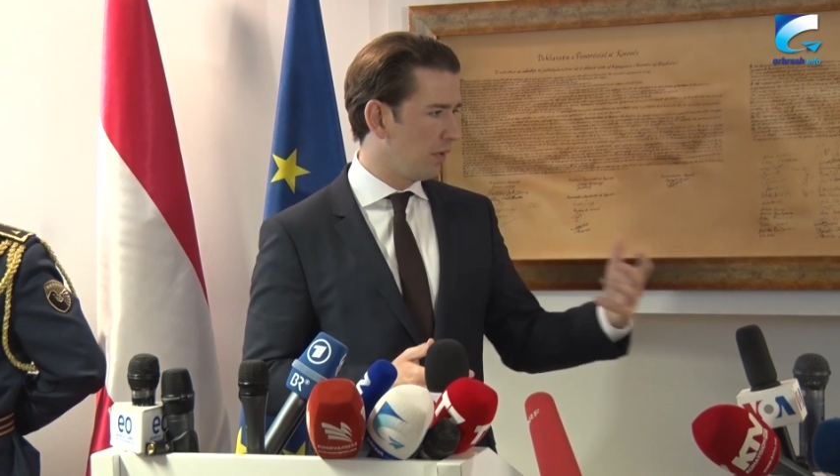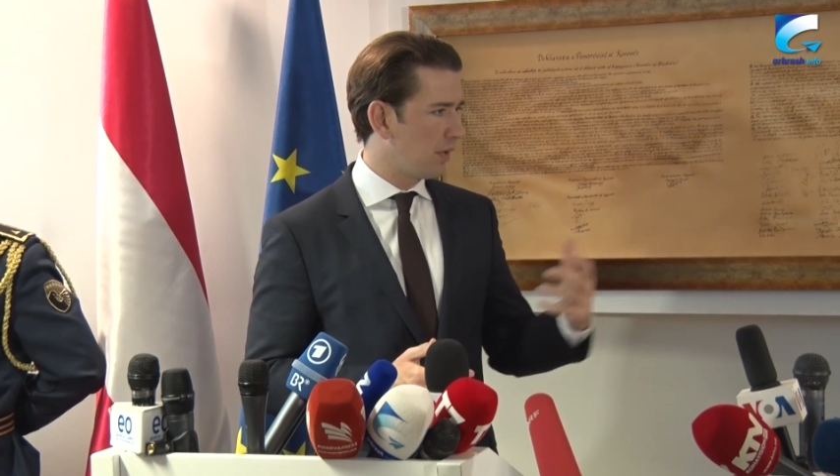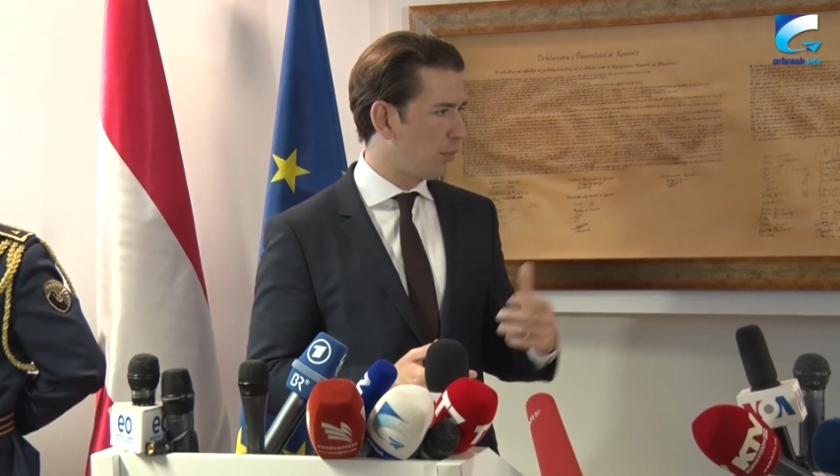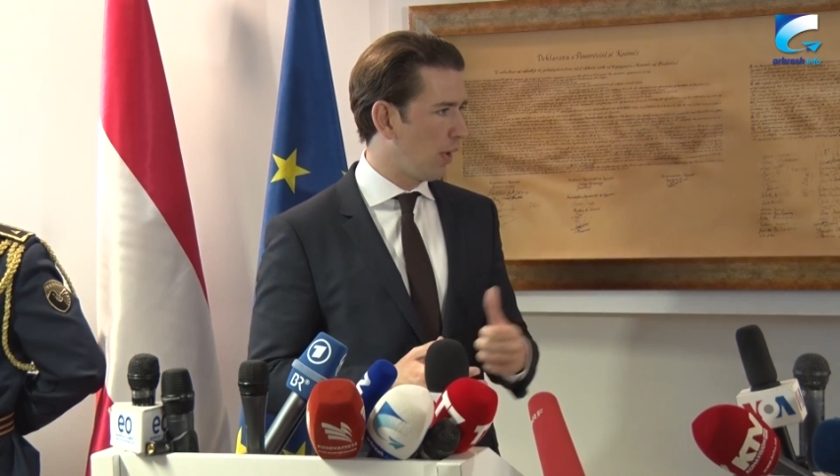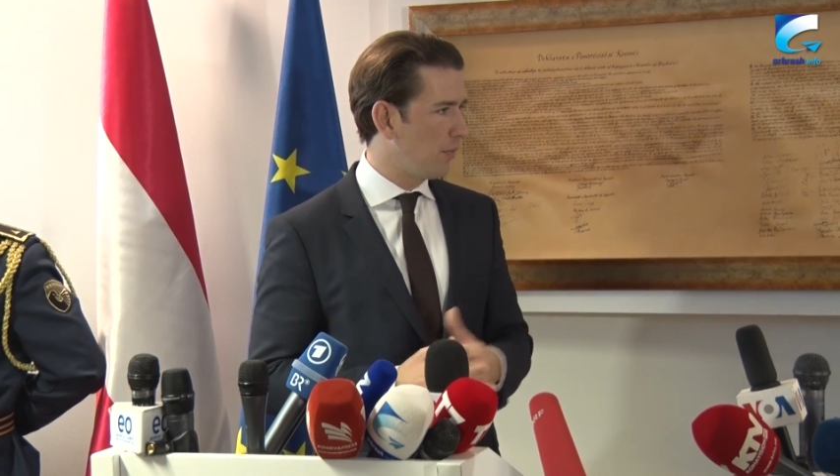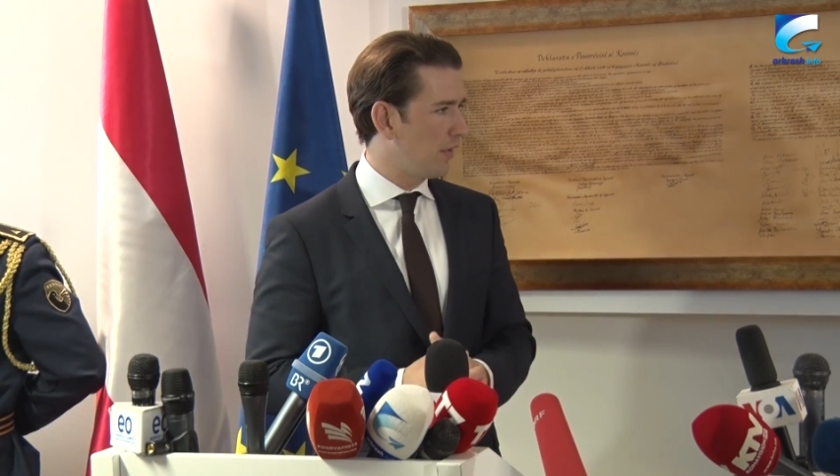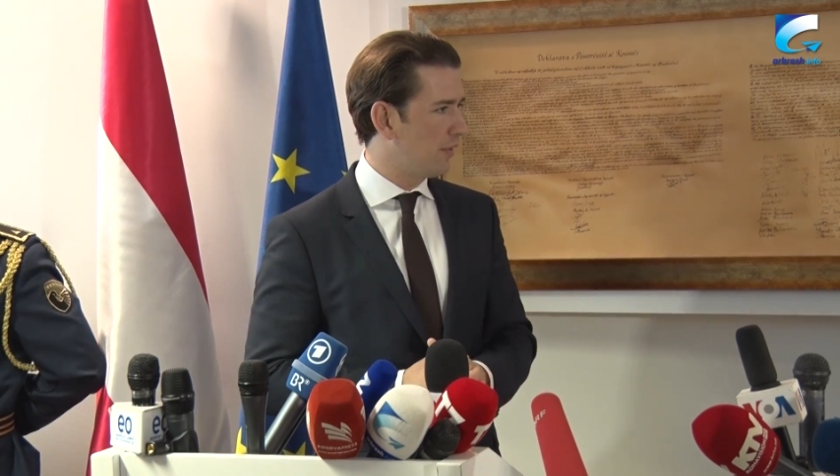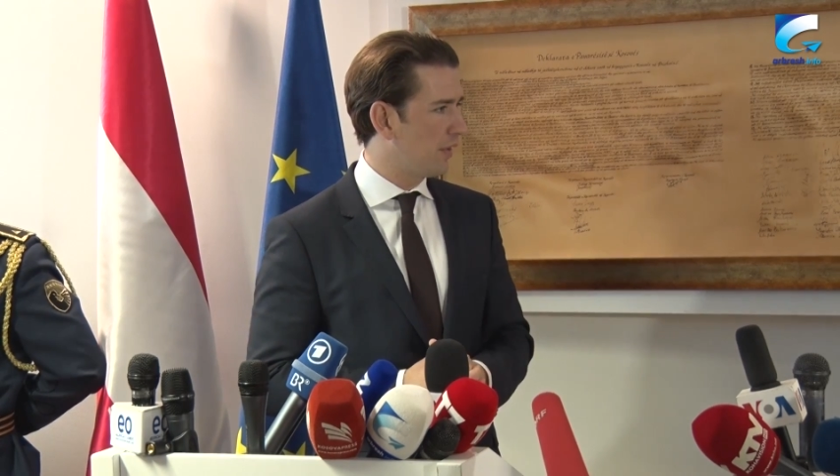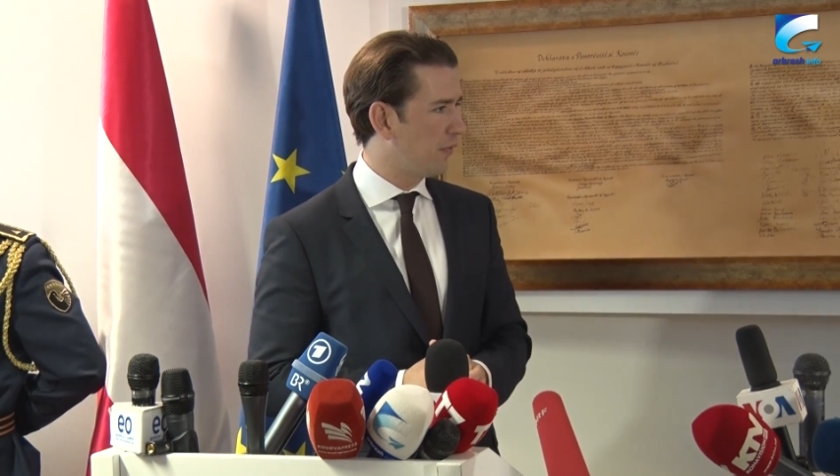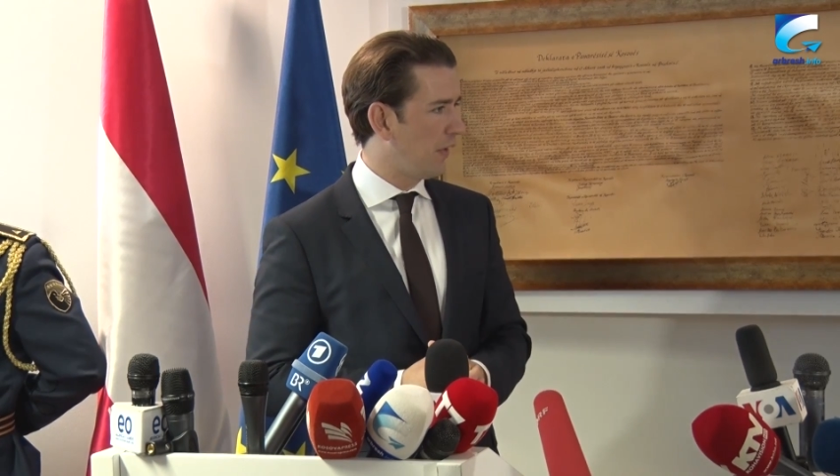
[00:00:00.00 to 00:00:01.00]
Mr. Prime
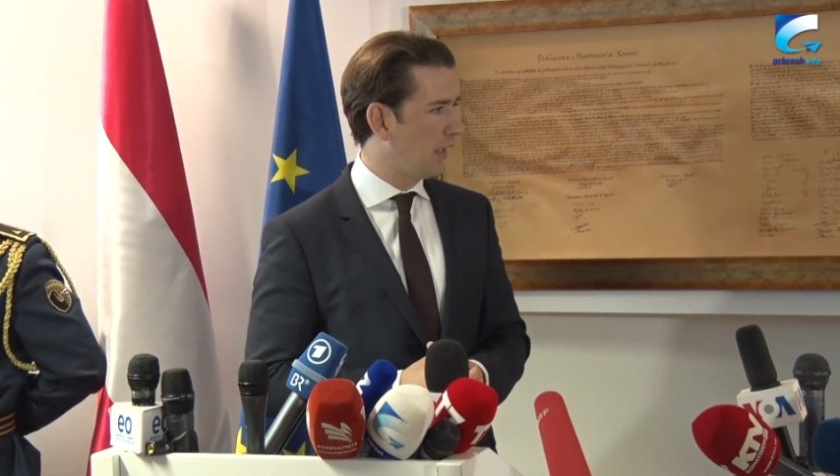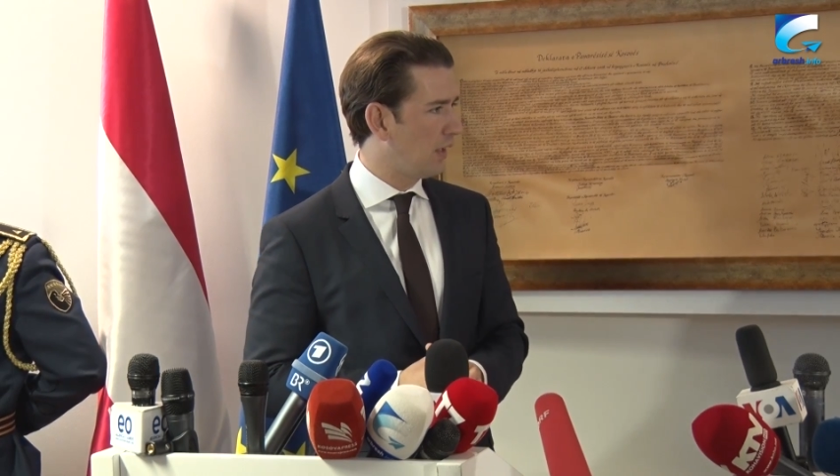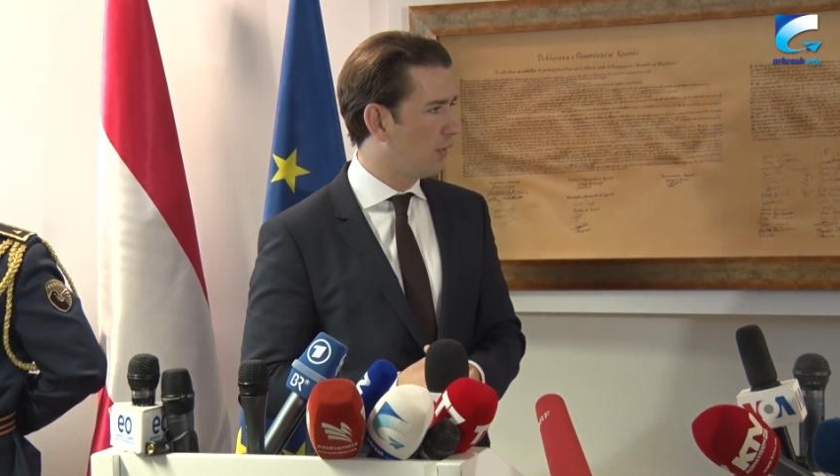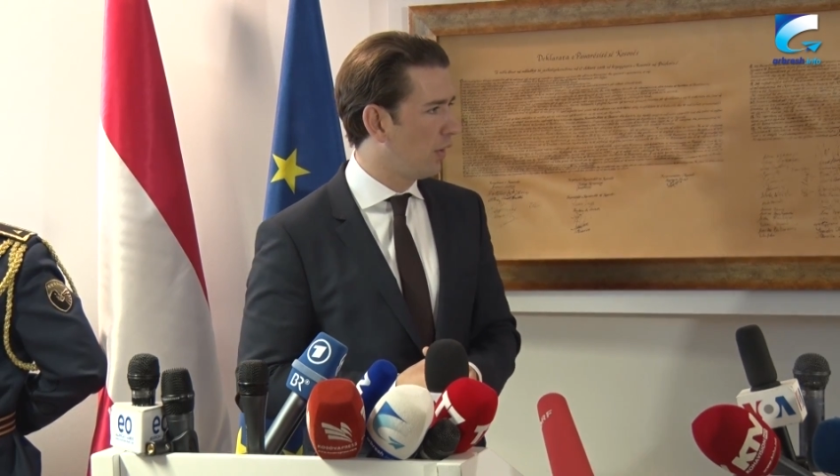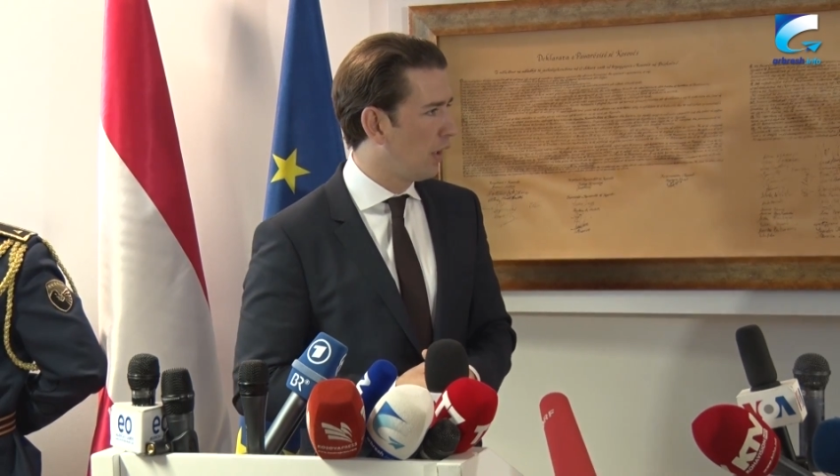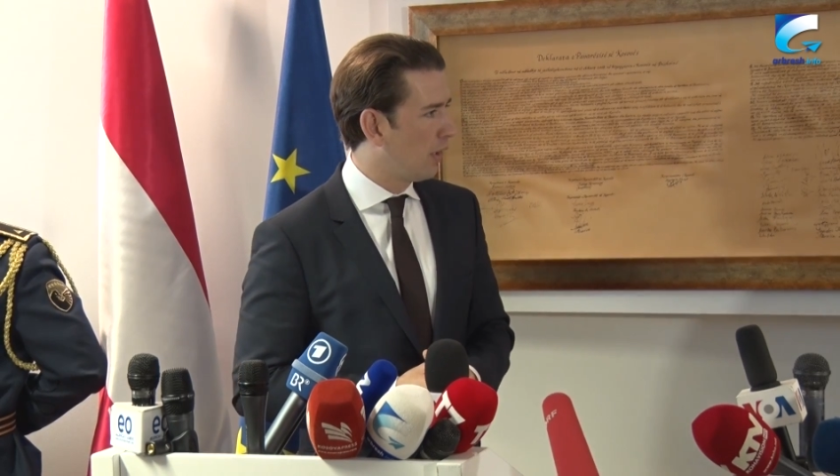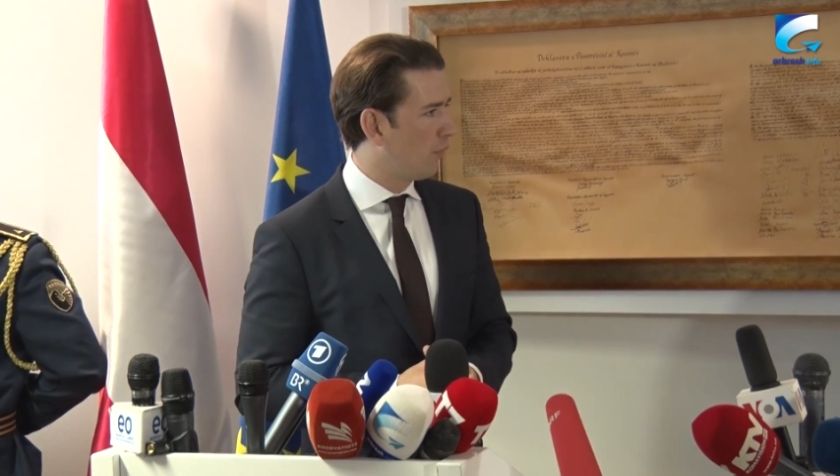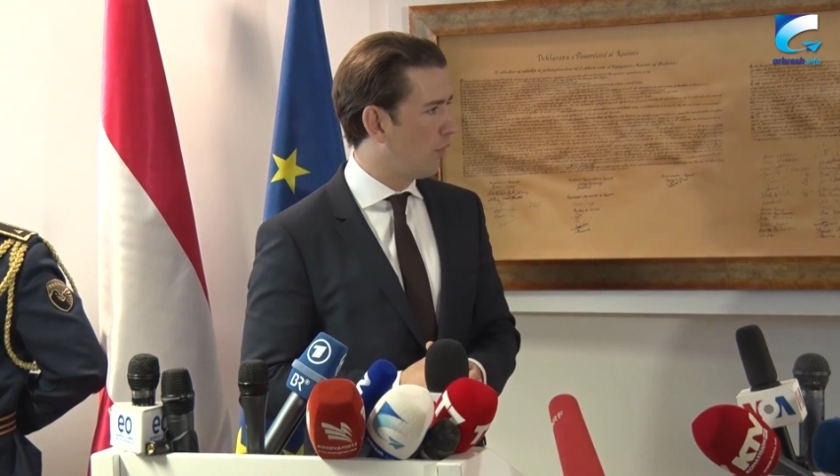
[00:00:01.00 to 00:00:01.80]
Minister, thank you, thank you.